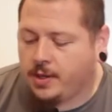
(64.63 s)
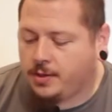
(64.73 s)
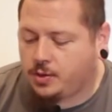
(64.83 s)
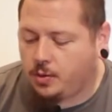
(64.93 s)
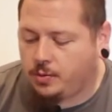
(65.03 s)

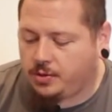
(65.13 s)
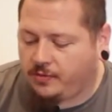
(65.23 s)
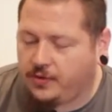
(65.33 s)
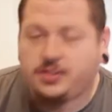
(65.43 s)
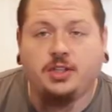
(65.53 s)
So the
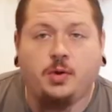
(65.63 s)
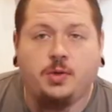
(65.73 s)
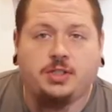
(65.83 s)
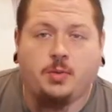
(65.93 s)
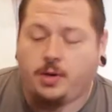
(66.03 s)
first thing you
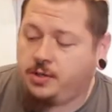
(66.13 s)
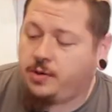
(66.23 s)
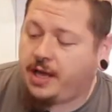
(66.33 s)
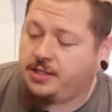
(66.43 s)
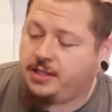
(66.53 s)
always want to do,
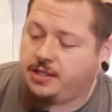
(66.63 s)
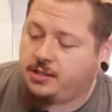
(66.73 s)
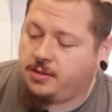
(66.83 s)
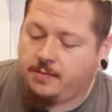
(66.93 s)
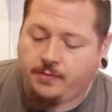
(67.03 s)
guys,
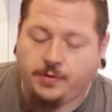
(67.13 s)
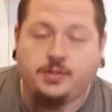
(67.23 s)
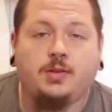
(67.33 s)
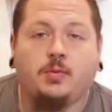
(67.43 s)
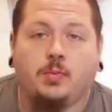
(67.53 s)
is
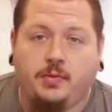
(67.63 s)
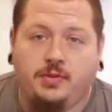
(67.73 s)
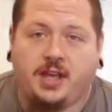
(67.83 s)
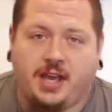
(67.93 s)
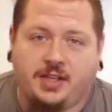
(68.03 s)
first remove
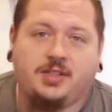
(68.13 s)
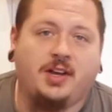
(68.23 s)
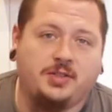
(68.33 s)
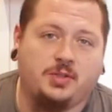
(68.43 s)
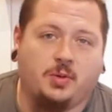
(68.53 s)
the case,
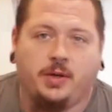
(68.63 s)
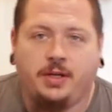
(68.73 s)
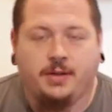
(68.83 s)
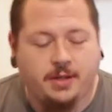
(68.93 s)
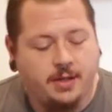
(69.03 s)
unscrew it.
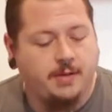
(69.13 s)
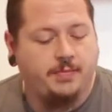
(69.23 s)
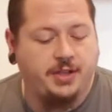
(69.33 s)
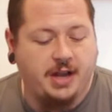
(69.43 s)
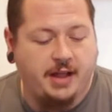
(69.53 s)

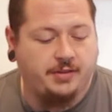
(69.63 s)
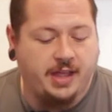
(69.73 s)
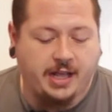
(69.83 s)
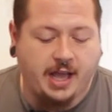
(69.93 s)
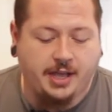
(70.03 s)
Then after
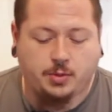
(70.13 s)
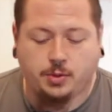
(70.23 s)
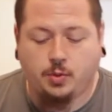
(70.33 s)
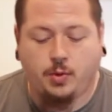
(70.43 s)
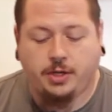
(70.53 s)
that, guys,
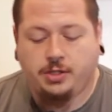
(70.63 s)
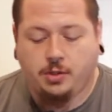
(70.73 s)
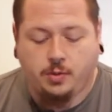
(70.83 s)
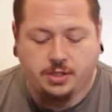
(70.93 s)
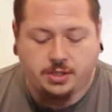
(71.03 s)
what you want to
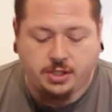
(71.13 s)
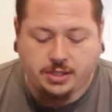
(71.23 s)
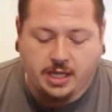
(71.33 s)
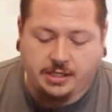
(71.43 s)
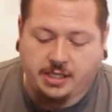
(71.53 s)
do is just
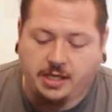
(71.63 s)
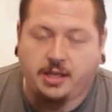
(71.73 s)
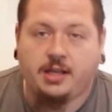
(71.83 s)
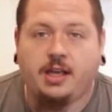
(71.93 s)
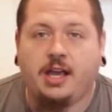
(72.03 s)
kind of take
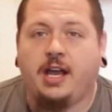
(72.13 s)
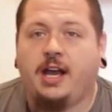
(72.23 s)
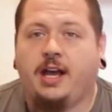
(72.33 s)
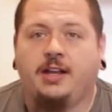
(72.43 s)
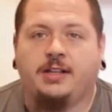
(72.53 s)

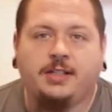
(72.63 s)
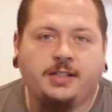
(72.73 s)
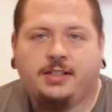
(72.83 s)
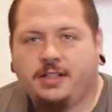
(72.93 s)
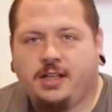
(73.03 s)
a
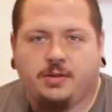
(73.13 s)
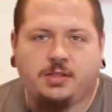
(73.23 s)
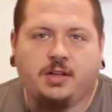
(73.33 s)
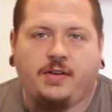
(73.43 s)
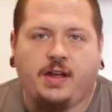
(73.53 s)

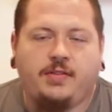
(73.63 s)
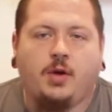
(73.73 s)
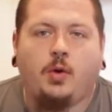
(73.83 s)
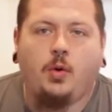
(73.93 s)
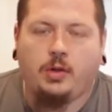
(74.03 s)
survey of the
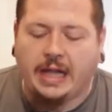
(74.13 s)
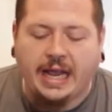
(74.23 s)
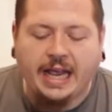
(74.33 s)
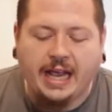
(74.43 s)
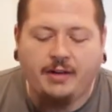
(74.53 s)
whole
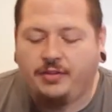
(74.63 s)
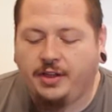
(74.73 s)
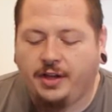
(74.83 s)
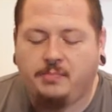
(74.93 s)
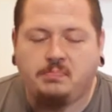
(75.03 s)
lay of
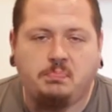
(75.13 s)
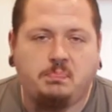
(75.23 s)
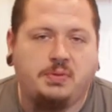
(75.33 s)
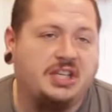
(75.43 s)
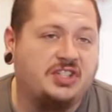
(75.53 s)
the
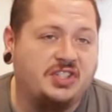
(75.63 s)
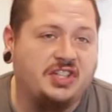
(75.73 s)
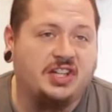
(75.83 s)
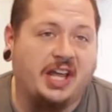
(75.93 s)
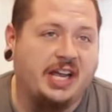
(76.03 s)

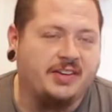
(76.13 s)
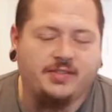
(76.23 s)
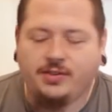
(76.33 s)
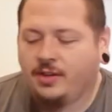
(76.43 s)
PC land.